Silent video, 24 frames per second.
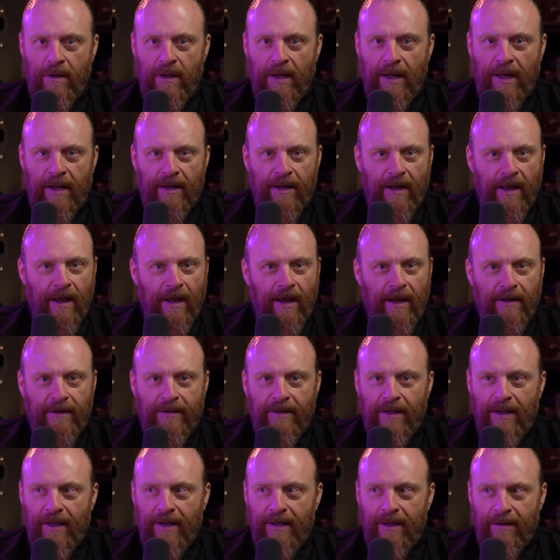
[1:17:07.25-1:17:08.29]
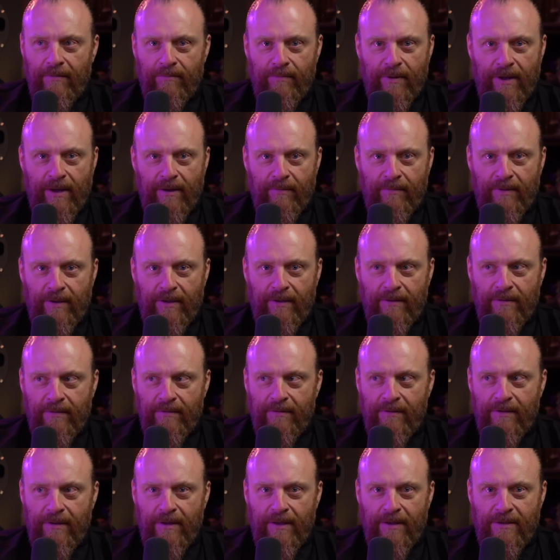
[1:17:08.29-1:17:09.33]
And I dig it, baby.
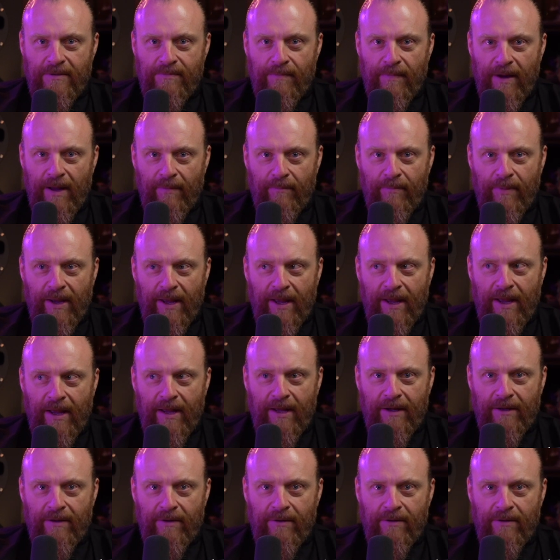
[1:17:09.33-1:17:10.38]
It's my bag.